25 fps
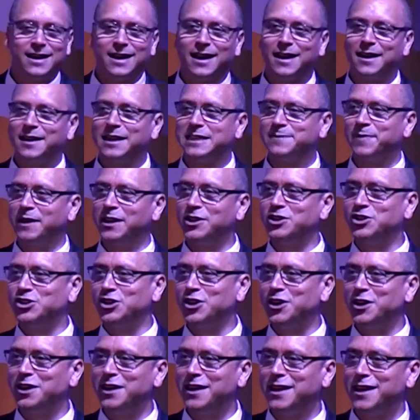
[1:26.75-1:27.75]
And it's been a
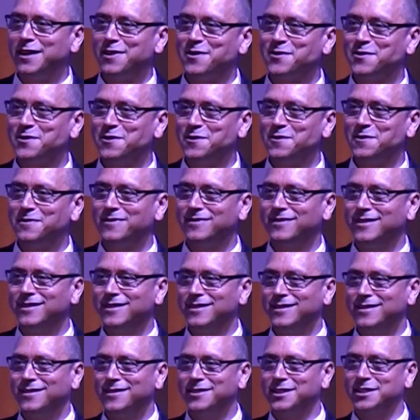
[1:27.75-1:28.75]
journey through
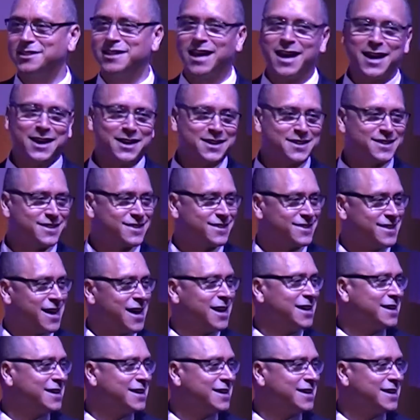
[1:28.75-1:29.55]
the techs, the